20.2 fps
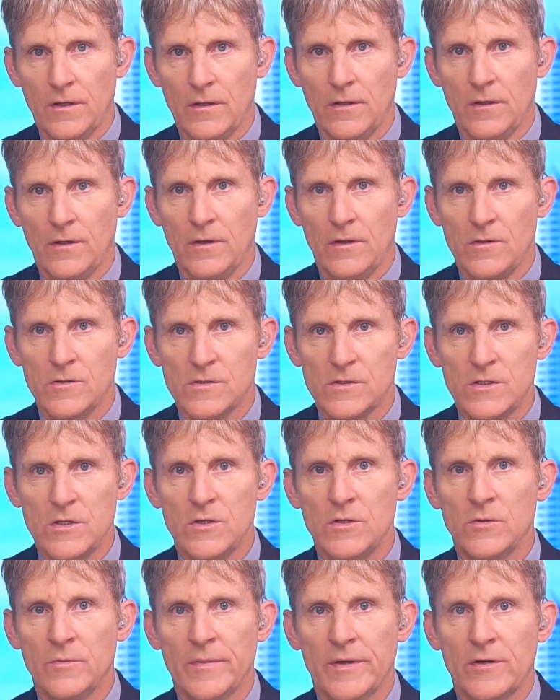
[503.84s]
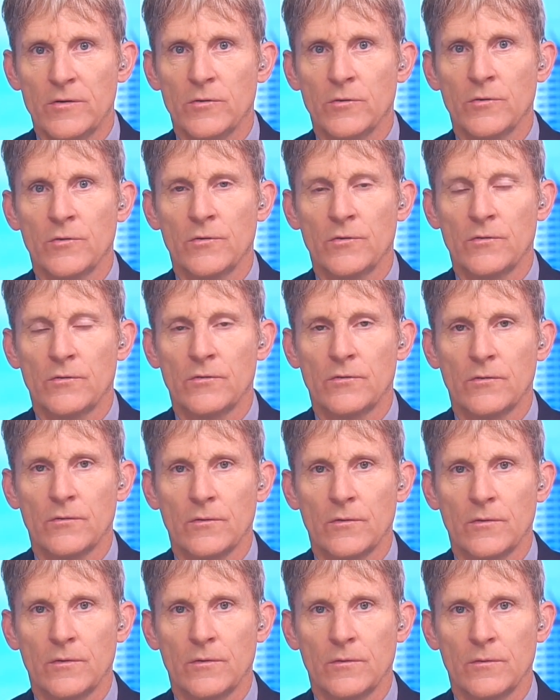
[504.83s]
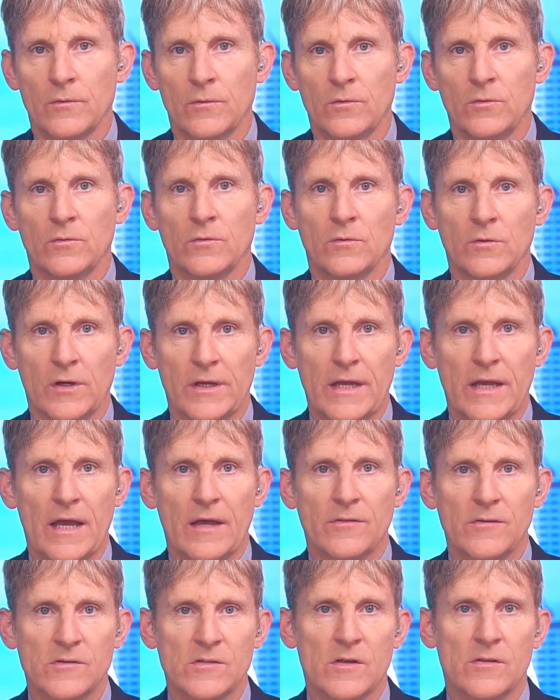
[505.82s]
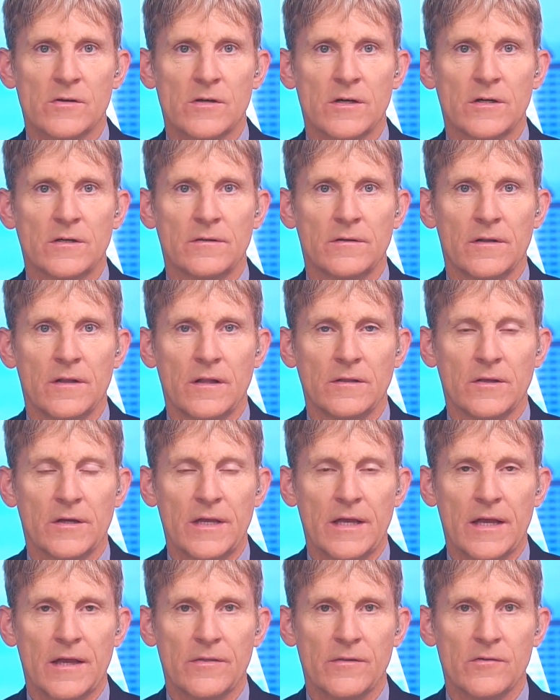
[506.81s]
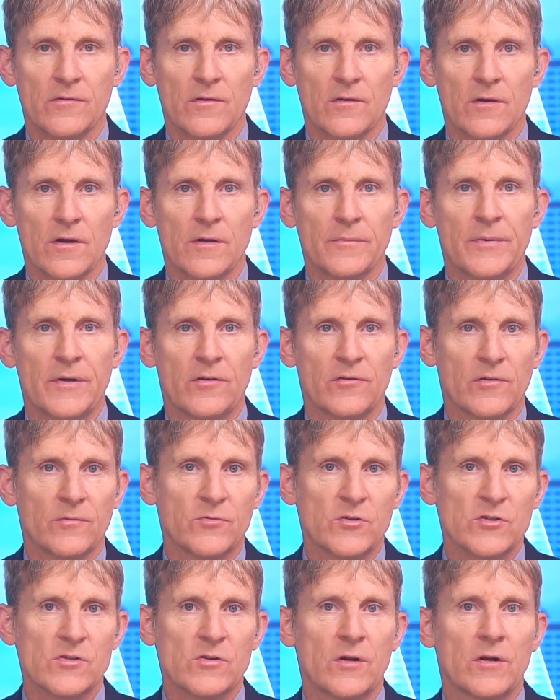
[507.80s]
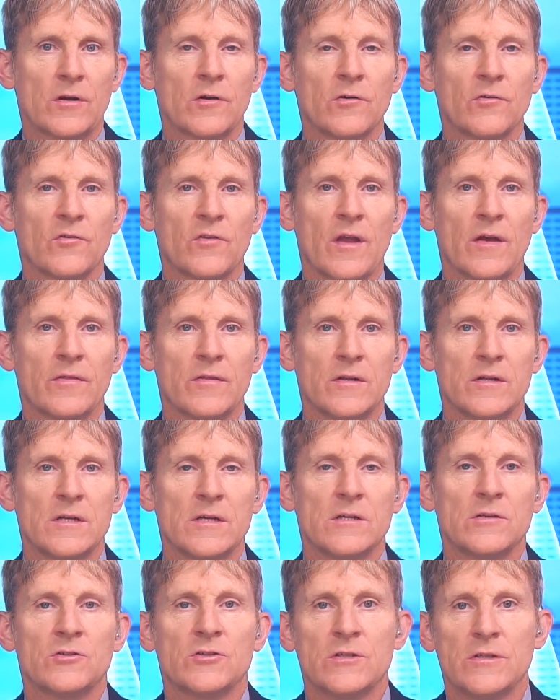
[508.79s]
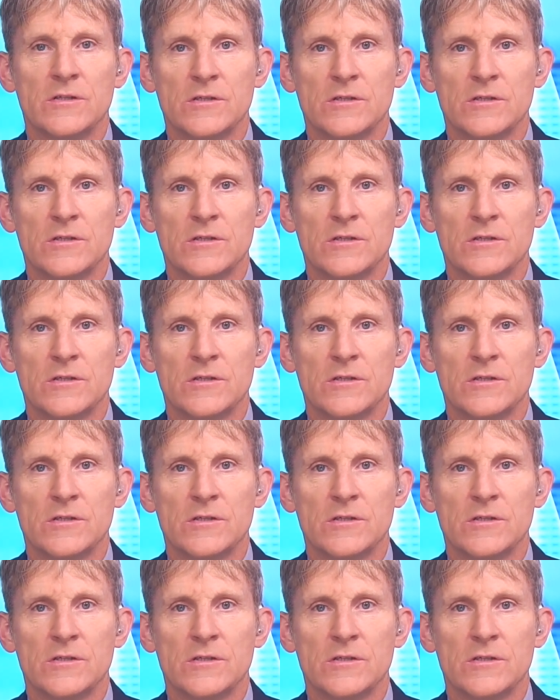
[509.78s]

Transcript: is Neometals looking at these other companies? I'm just trying to understand the niche.